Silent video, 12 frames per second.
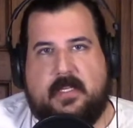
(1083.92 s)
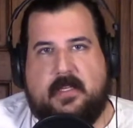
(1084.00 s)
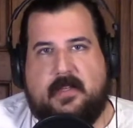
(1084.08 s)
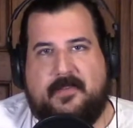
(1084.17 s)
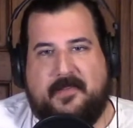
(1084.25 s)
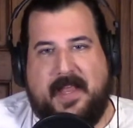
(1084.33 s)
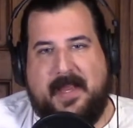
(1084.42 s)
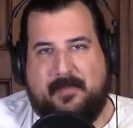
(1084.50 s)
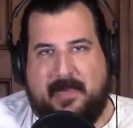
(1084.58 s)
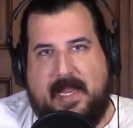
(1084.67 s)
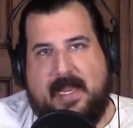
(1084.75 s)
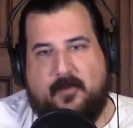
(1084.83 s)
the flight
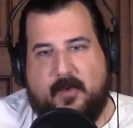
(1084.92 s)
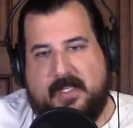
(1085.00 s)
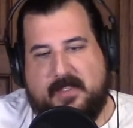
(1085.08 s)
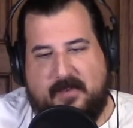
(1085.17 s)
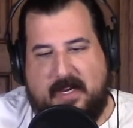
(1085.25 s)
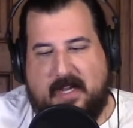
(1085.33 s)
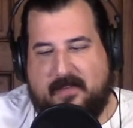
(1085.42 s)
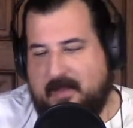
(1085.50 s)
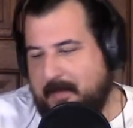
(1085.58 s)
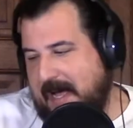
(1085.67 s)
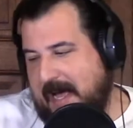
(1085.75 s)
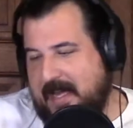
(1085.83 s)
plan was right off
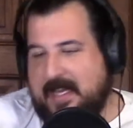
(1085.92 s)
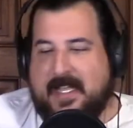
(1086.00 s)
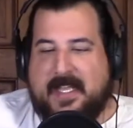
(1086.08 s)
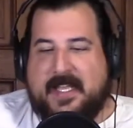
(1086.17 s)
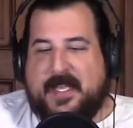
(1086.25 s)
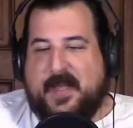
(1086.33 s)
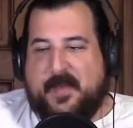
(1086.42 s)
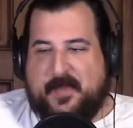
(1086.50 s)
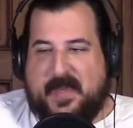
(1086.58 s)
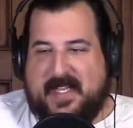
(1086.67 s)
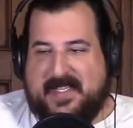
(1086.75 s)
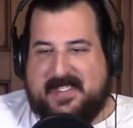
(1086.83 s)
the bat,
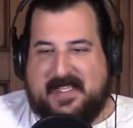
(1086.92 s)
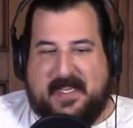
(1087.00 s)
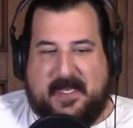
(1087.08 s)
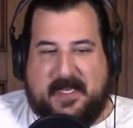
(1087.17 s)
but